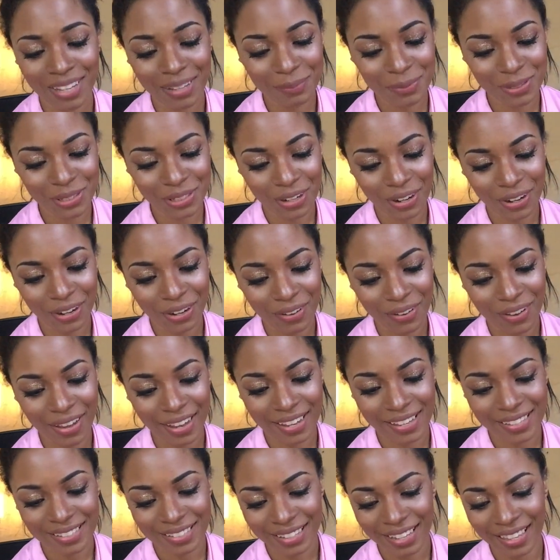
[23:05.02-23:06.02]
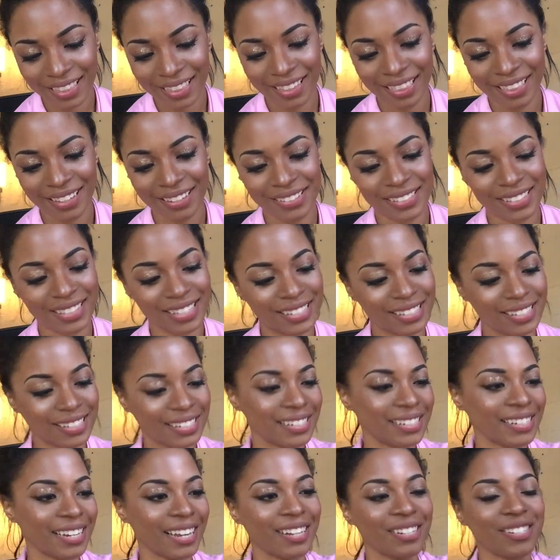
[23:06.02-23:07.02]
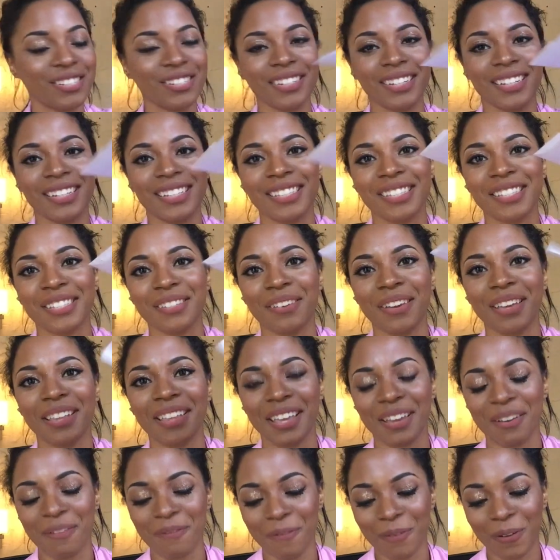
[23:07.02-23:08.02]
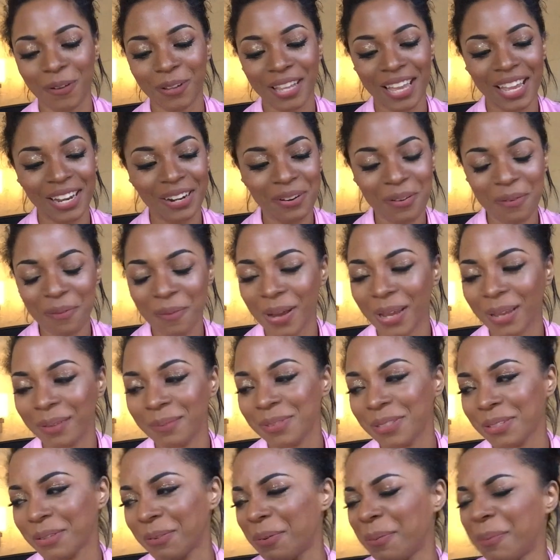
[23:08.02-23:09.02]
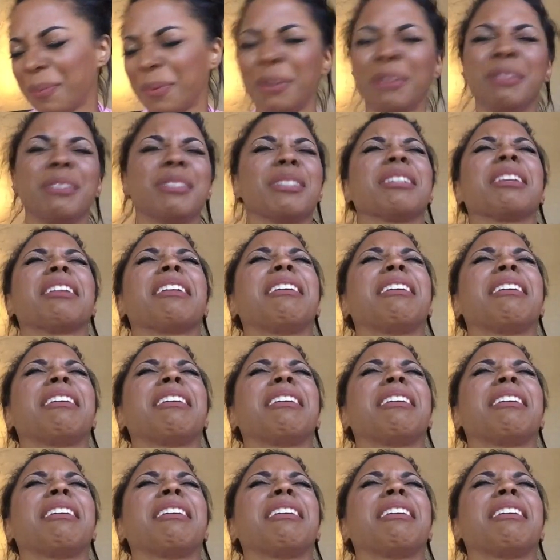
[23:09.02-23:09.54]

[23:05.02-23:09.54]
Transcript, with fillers: I'm sorry, you guys. And then there's this intention. So I like fold. I don't know why I'm so emotional.